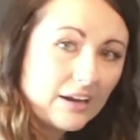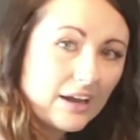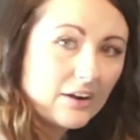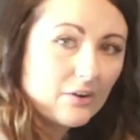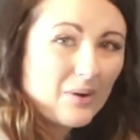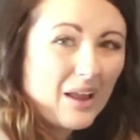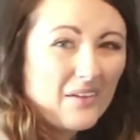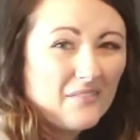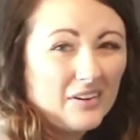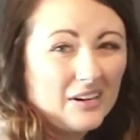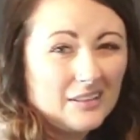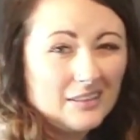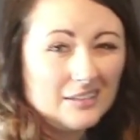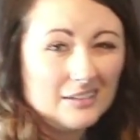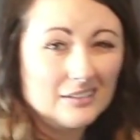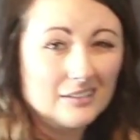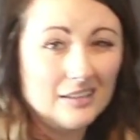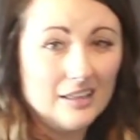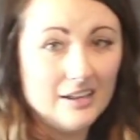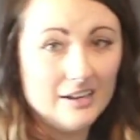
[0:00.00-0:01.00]
I don't have anything
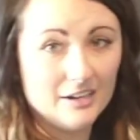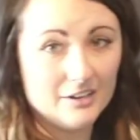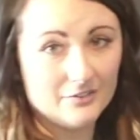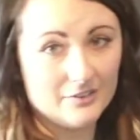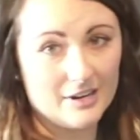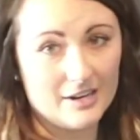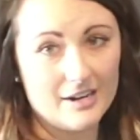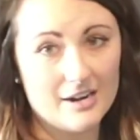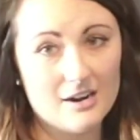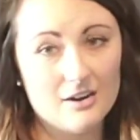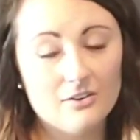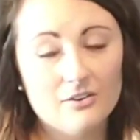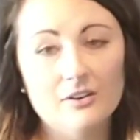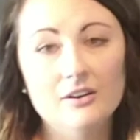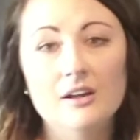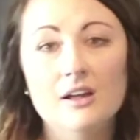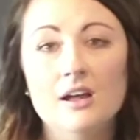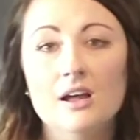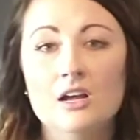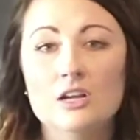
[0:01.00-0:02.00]
to lay on right now
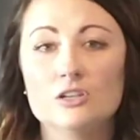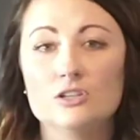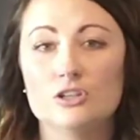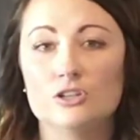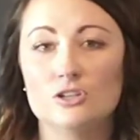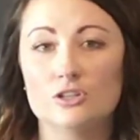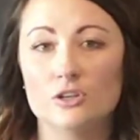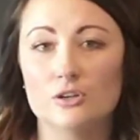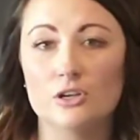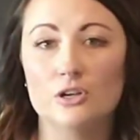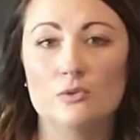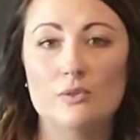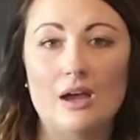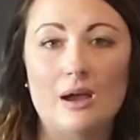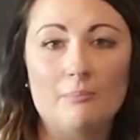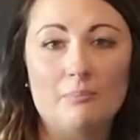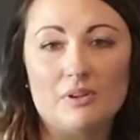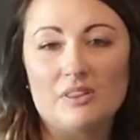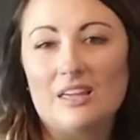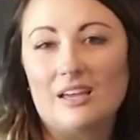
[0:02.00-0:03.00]
to show you
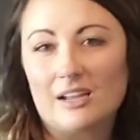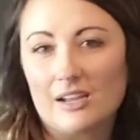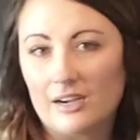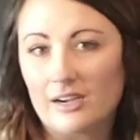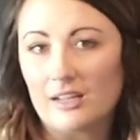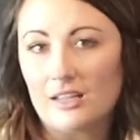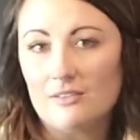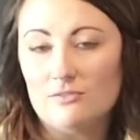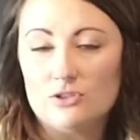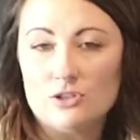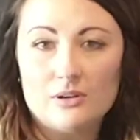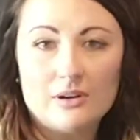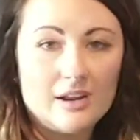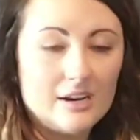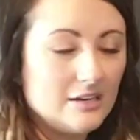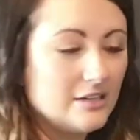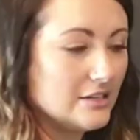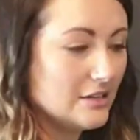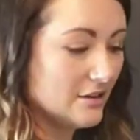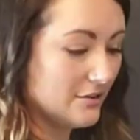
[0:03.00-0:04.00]
that, but that kind of gives you an
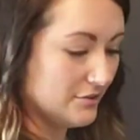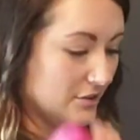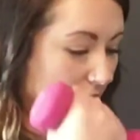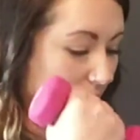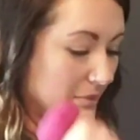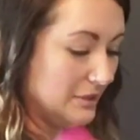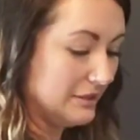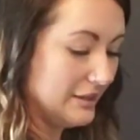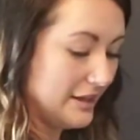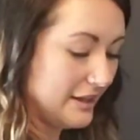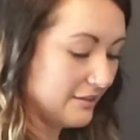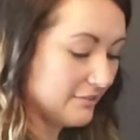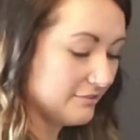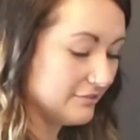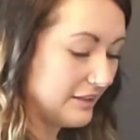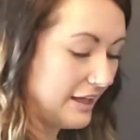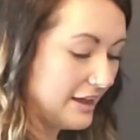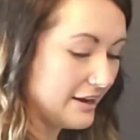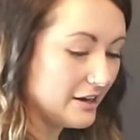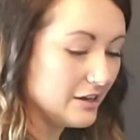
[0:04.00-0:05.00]
idea if you'd be laying flat.